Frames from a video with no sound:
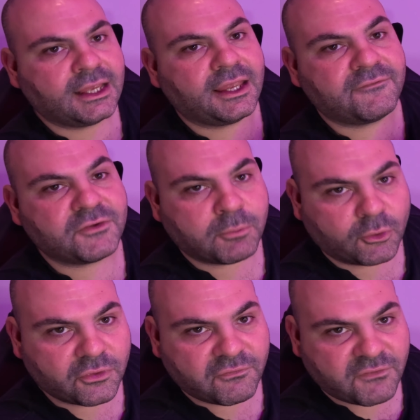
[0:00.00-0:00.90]
If you
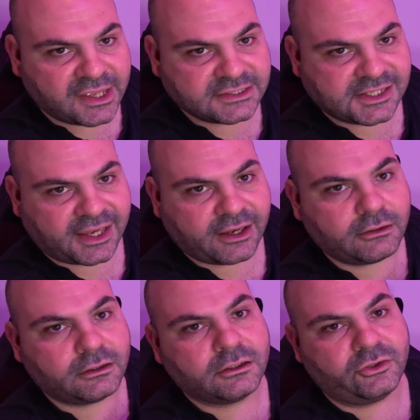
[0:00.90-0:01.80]
pull the fans
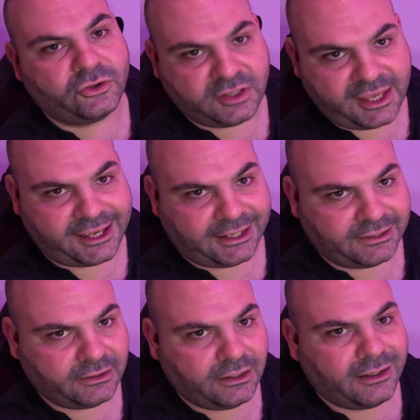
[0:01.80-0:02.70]
out, you
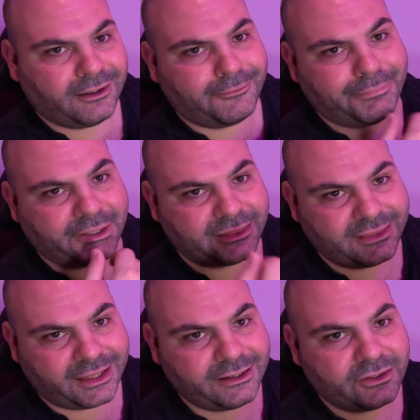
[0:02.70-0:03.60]
can, but
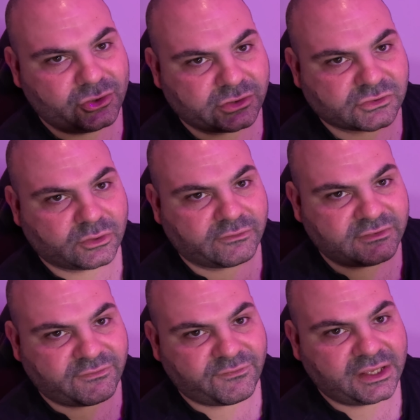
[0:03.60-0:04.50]
then you're sort of
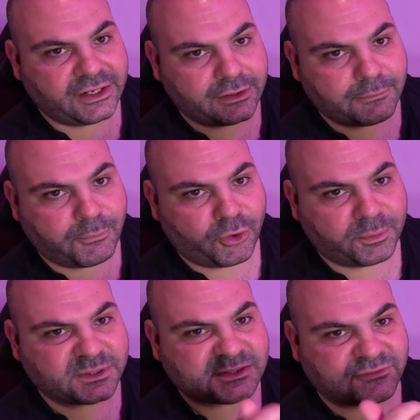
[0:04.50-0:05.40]
defeating the
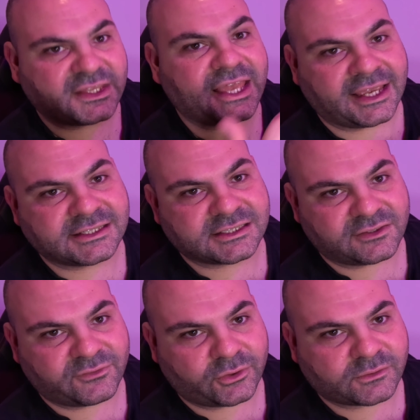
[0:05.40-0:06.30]
purpose of the case in
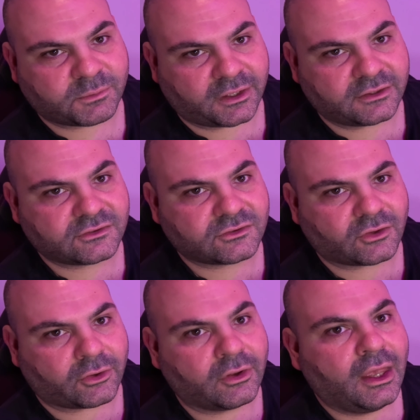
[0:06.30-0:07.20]
the first place.
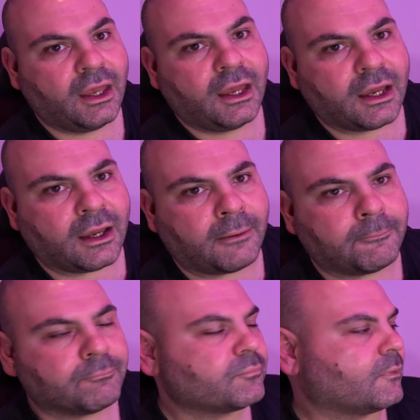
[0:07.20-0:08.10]
So
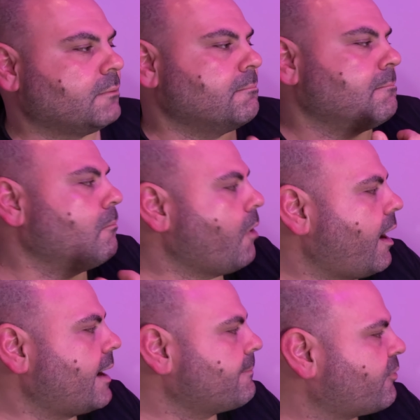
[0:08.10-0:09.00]

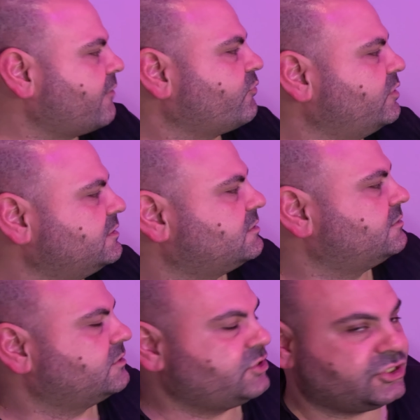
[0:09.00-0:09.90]
my
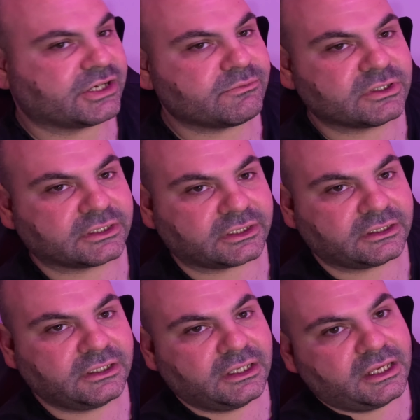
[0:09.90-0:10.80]
preference
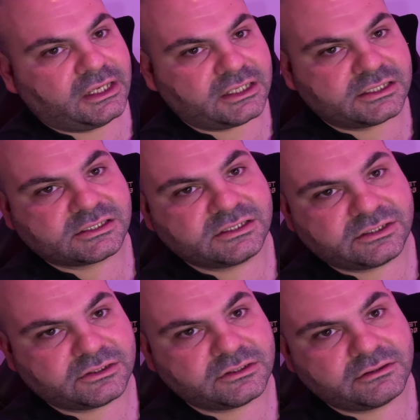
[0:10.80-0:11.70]
generally is
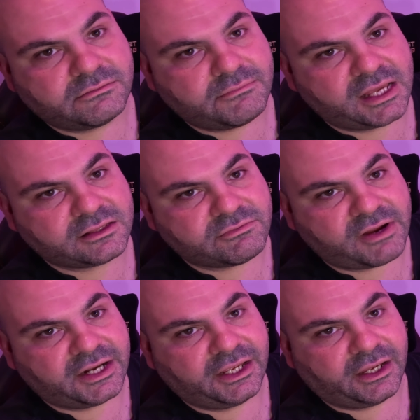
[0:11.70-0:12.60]
to mount the
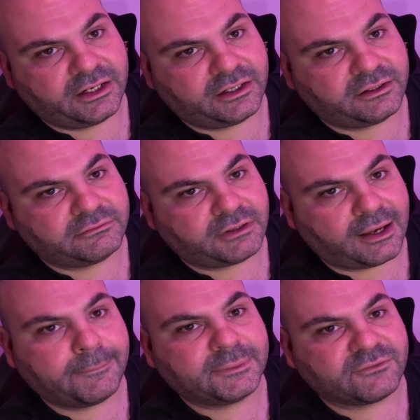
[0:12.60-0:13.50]
radiator
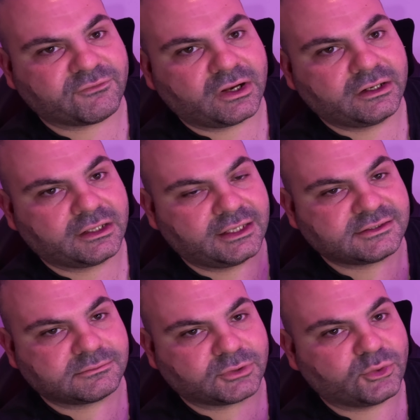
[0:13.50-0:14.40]
up at the front, get
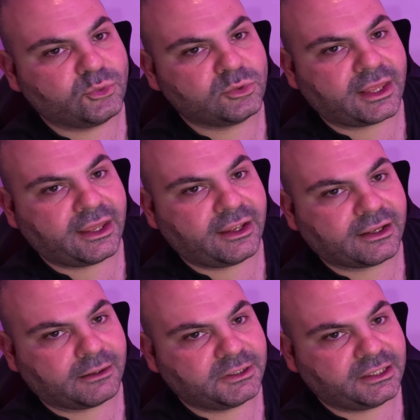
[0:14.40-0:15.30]
some cool air
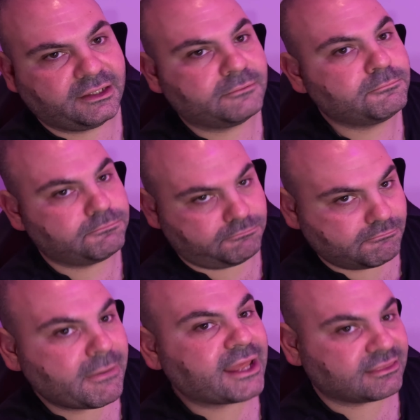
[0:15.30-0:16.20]
coming in,
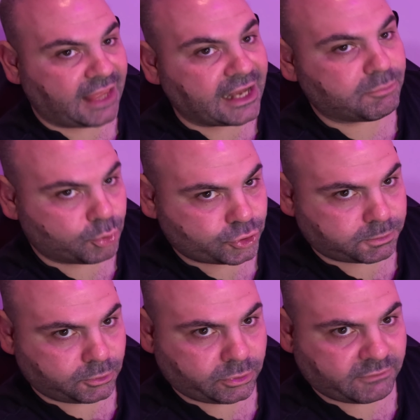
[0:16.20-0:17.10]
make that a
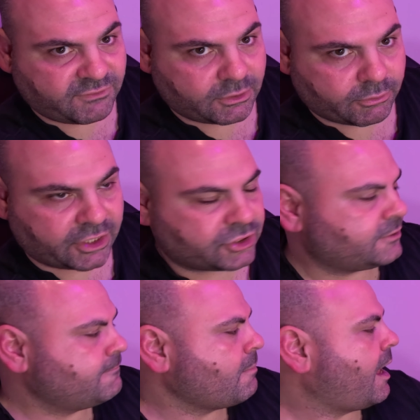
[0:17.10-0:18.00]
push-pull
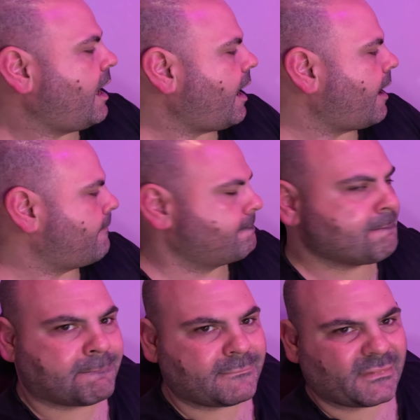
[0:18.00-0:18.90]
configuration.
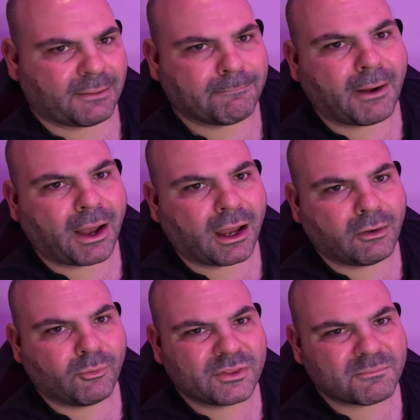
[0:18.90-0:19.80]
But
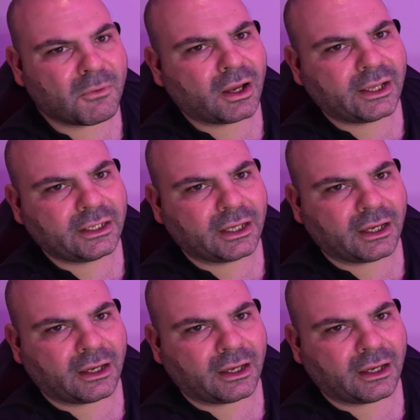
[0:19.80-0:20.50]
with my